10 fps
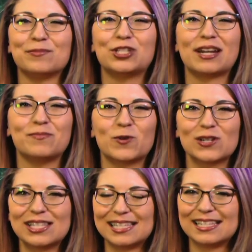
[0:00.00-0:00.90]
I'm Shannon
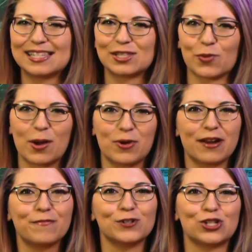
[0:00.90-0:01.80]
Morse, and this is
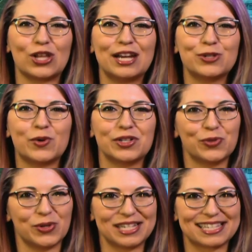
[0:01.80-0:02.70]
ThreatWire for July 12,
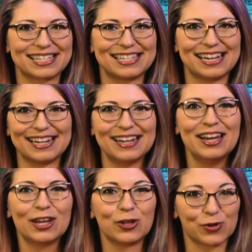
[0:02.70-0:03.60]
2016.
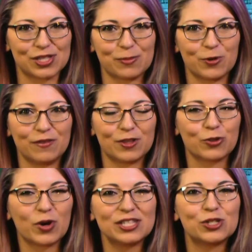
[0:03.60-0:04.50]
Your summary of the
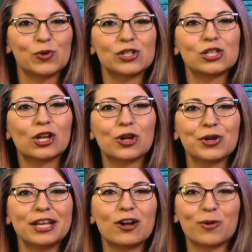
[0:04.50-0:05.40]
threats to our
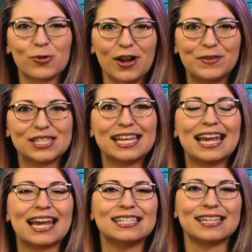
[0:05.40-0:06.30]
security, our
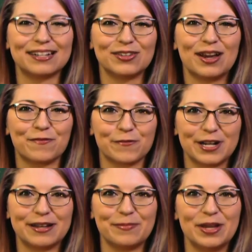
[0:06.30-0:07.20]
privacy, and internet
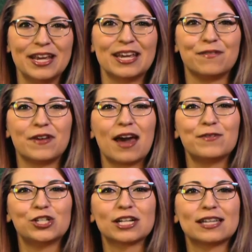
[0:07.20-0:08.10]
freedom. If you
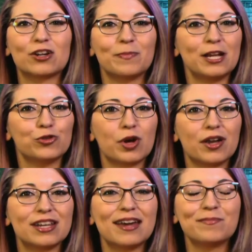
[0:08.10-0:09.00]
haven't checked out our
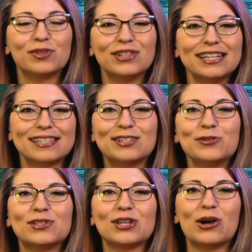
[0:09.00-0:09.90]
Patreon yet, please
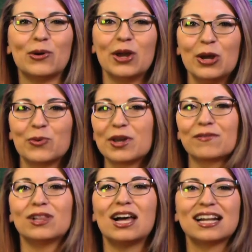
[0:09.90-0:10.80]
do so. We
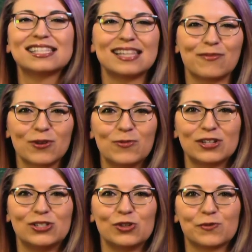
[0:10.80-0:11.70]
have lots that we
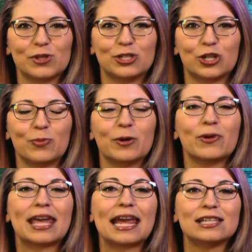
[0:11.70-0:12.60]
want to do for the show, but
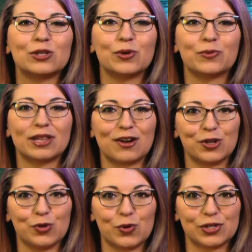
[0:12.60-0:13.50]
we can't do it
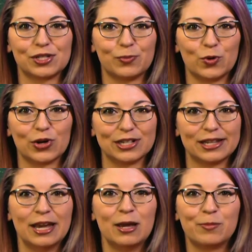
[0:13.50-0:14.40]
without your
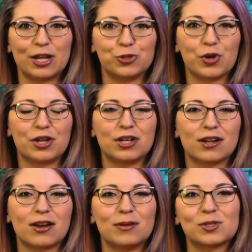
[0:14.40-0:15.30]
support.
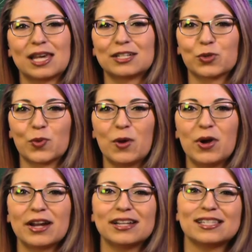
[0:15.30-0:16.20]

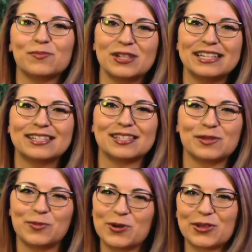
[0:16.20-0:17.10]
Patreon.com/ThreatWire is the place to
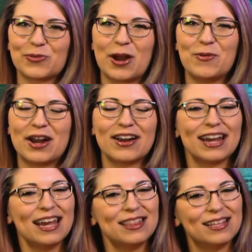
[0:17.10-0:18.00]
support ThreatWire,
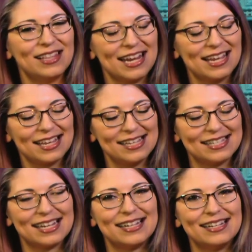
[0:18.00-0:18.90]
and the link
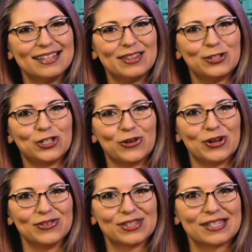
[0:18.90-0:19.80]
is in the show
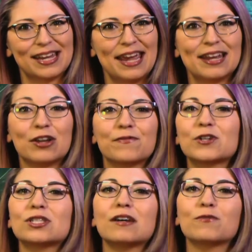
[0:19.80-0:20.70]
notes. Now,
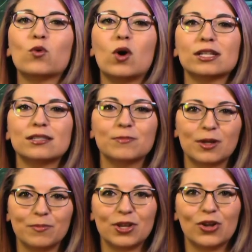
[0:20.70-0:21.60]
first off, quantum
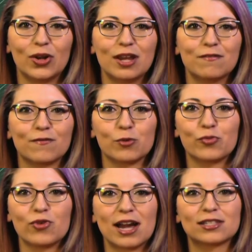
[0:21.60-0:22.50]
computing for
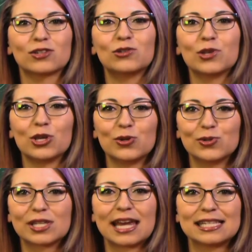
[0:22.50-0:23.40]
practical
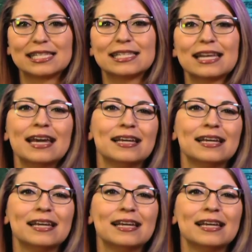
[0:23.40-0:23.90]
use cases